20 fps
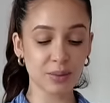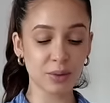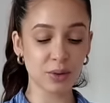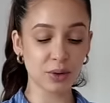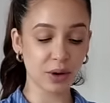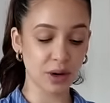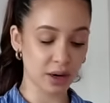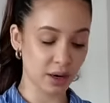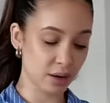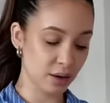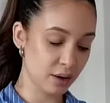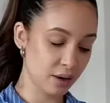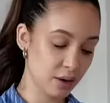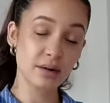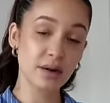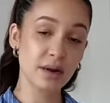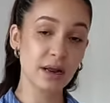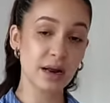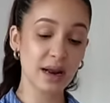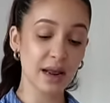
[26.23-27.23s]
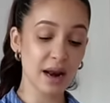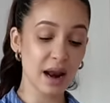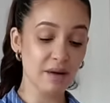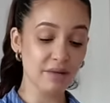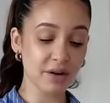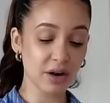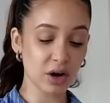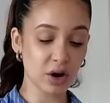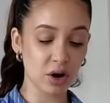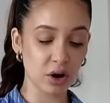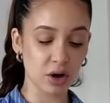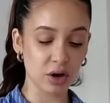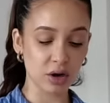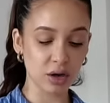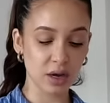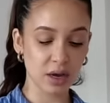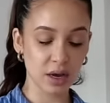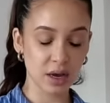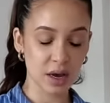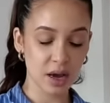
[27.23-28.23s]
morning, nearly 11 o'clock.
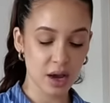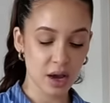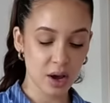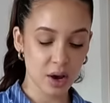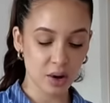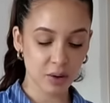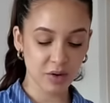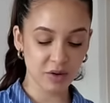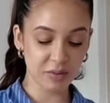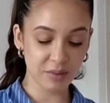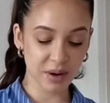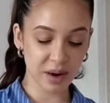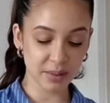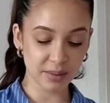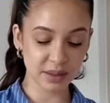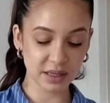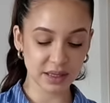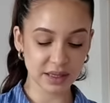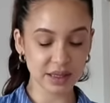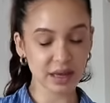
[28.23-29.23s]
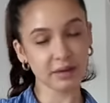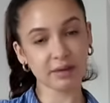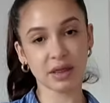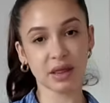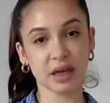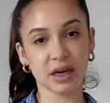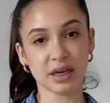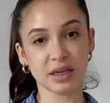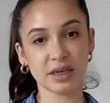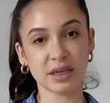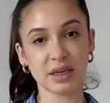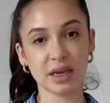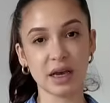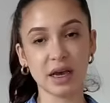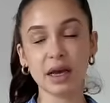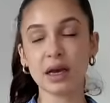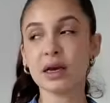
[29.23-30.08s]
We've been up since 7:30,